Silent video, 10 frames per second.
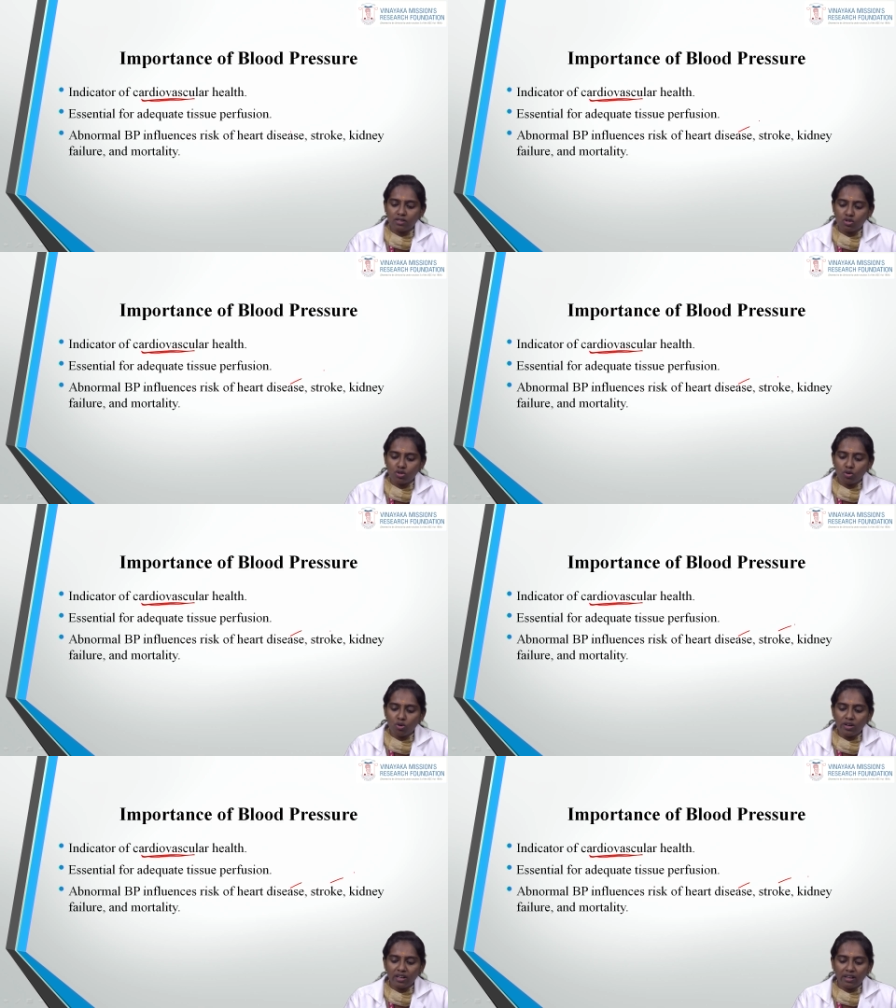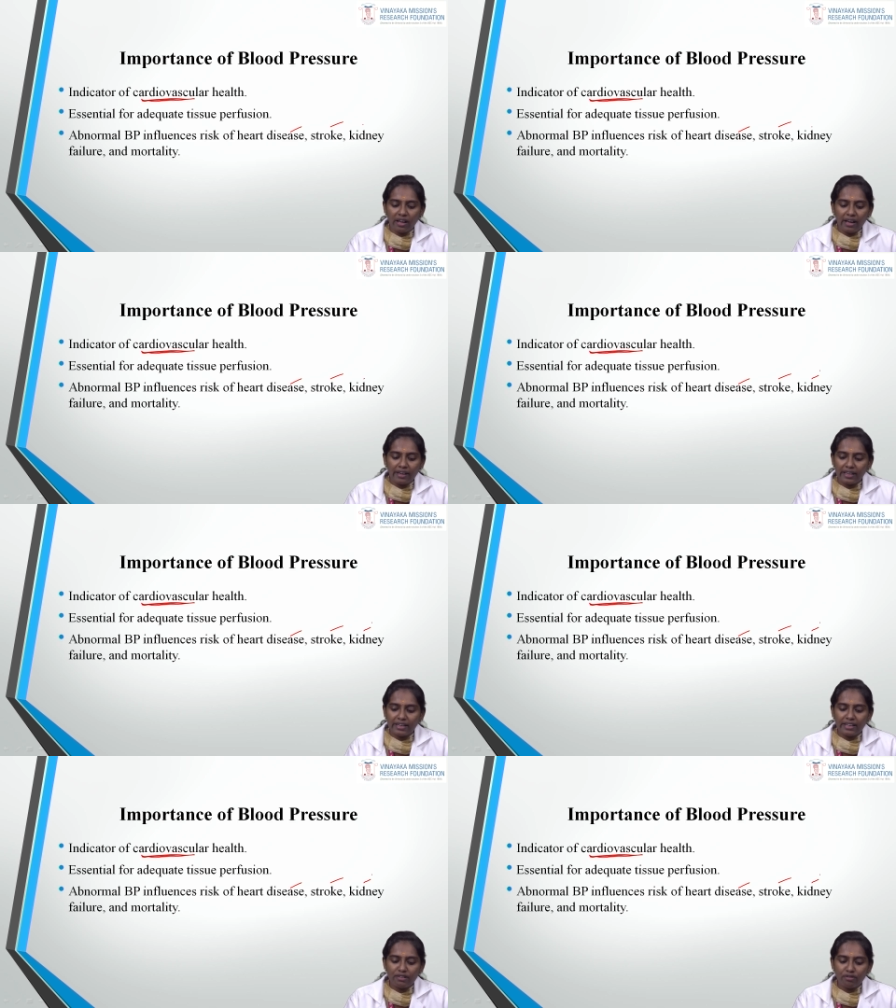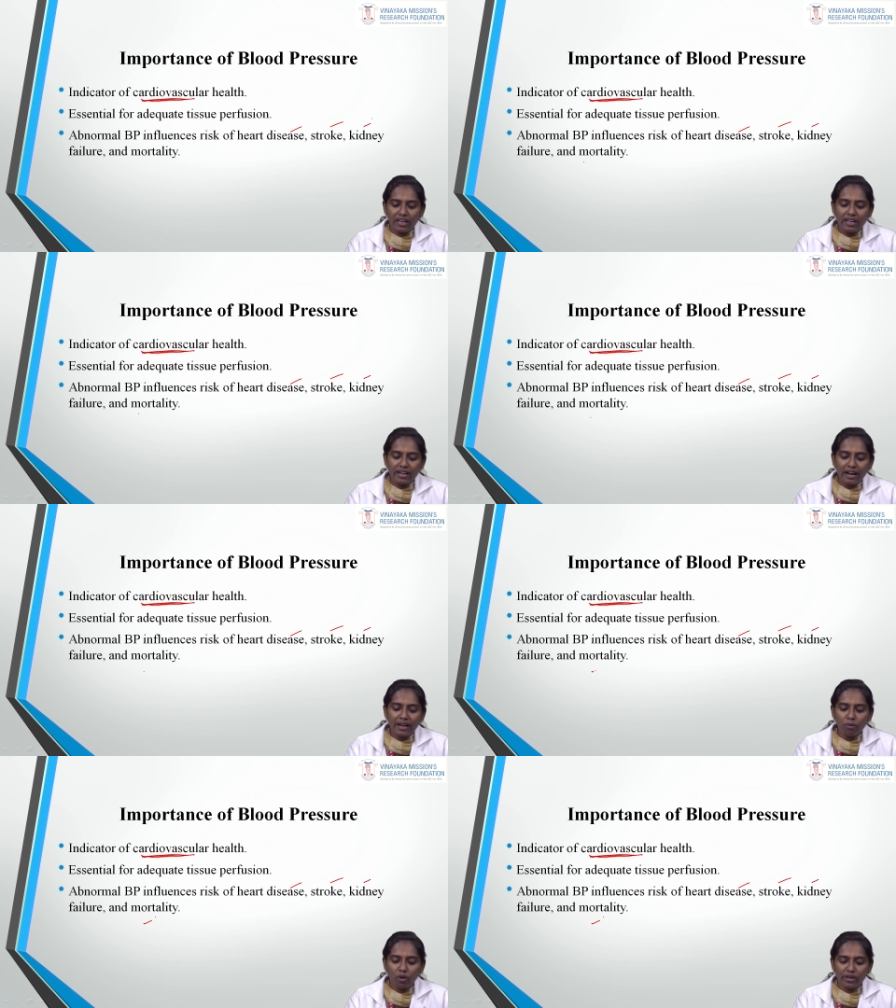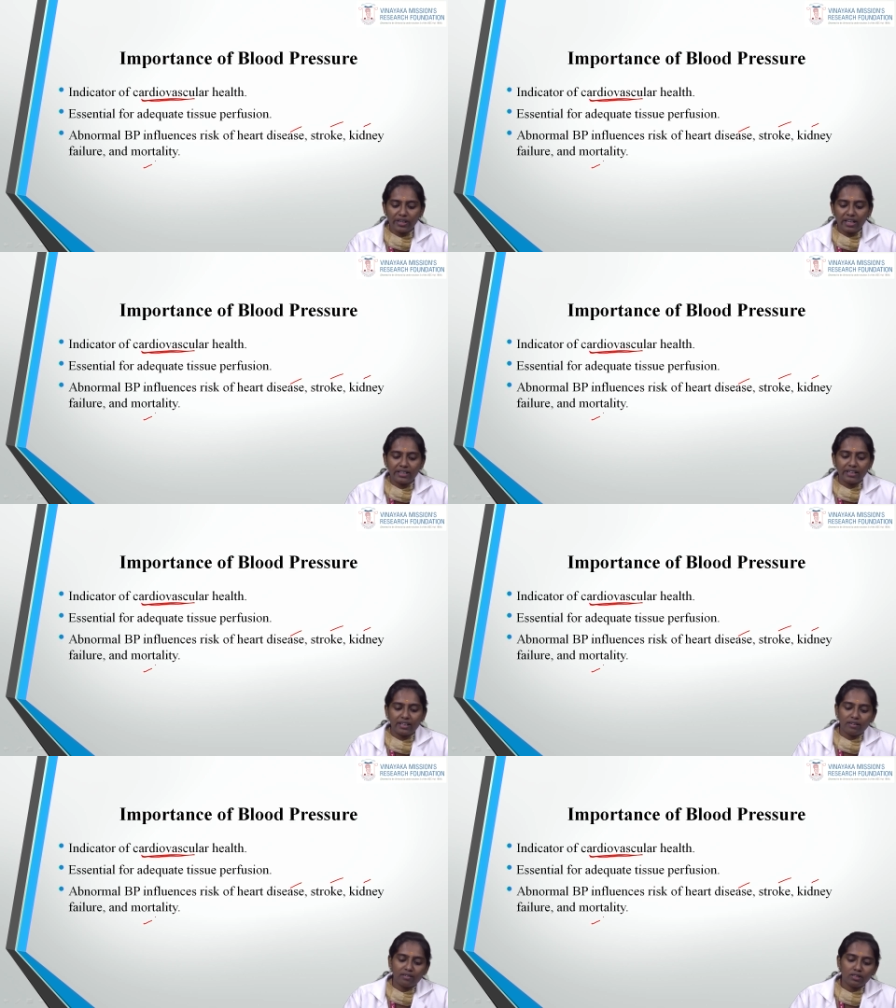stroke, kidney failure and mortality.